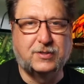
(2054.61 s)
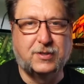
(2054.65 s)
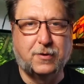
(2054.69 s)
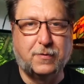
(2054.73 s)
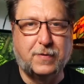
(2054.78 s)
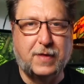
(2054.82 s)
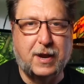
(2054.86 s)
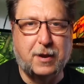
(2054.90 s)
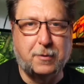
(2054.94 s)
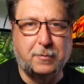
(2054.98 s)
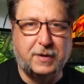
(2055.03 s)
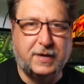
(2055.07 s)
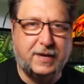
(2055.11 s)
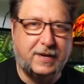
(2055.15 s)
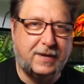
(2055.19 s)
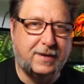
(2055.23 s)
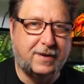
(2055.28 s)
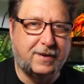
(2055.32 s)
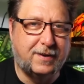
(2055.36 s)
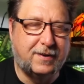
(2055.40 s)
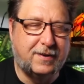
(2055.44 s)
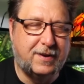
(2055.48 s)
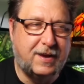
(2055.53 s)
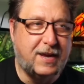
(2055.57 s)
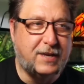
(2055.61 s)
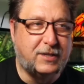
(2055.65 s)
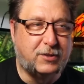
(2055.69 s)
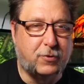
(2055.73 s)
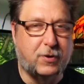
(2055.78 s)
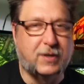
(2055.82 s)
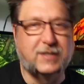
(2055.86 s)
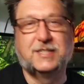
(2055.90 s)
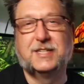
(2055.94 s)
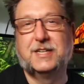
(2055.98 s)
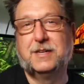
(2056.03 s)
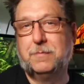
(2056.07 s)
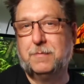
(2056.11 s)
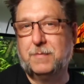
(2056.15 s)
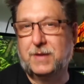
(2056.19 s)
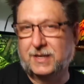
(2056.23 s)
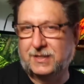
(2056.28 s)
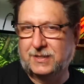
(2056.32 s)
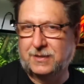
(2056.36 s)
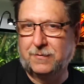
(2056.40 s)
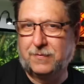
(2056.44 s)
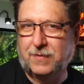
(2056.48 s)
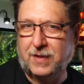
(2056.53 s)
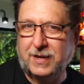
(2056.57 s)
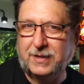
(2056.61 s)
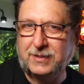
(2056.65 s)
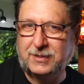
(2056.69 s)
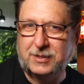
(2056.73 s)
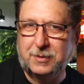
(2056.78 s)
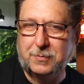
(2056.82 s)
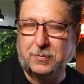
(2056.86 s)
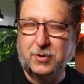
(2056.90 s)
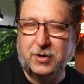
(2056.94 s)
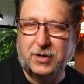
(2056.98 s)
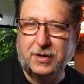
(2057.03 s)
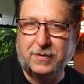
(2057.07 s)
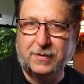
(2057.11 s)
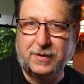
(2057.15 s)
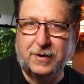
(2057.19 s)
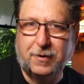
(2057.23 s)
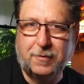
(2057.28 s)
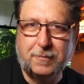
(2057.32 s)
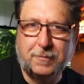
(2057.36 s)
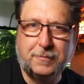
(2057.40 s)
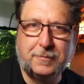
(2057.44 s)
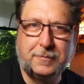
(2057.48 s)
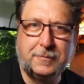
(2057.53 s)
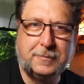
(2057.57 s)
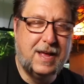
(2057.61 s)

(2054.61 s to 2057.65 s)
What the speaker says: so that'll be an interesting mix of things to put in there.